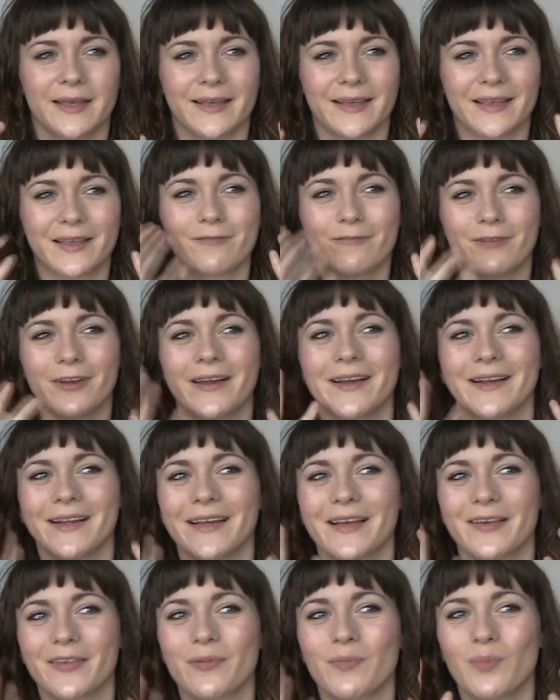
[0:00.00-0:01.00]
it
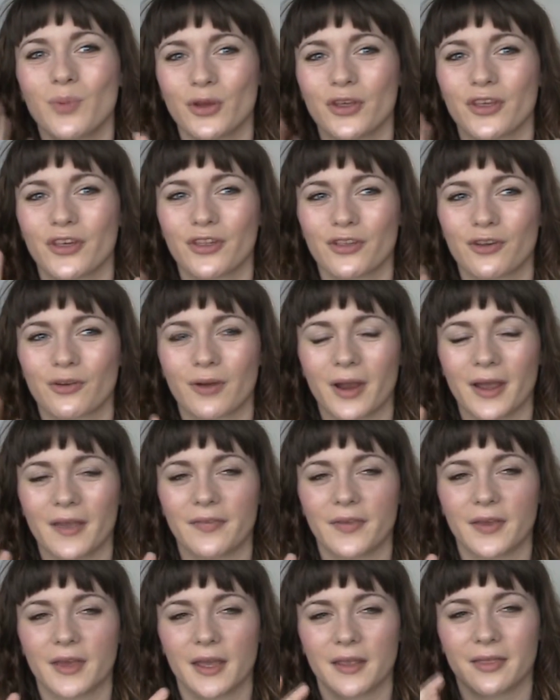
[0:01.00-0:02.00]
really is moisturising,